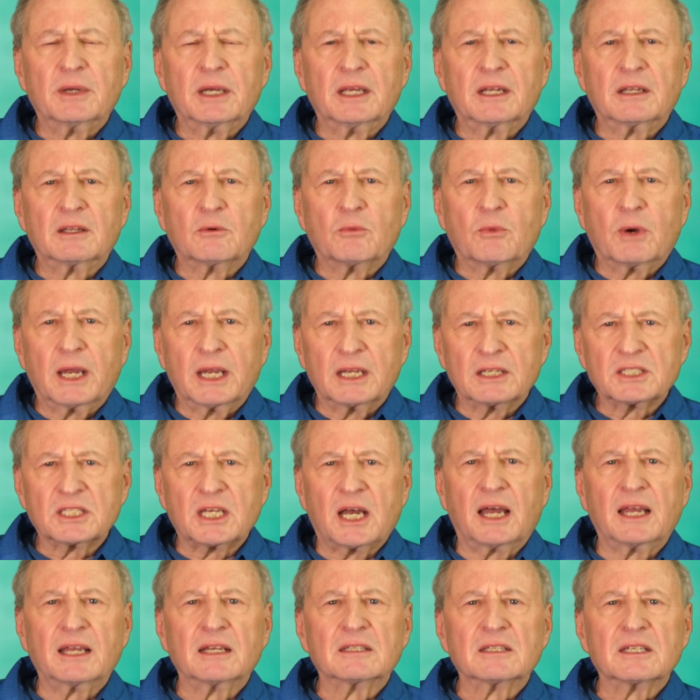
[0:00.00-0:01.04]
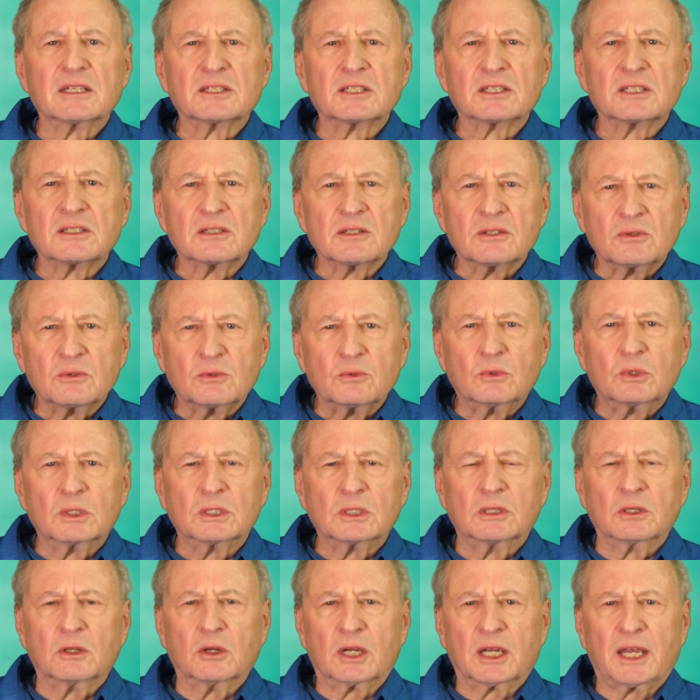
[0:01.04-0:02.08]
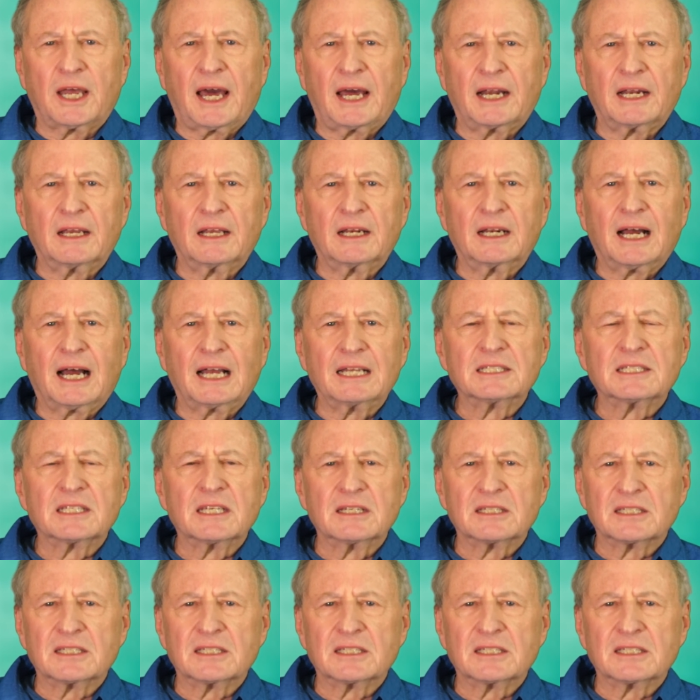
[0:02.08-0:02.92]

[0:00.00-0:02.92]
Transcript: in the way a scientist would look at it, I see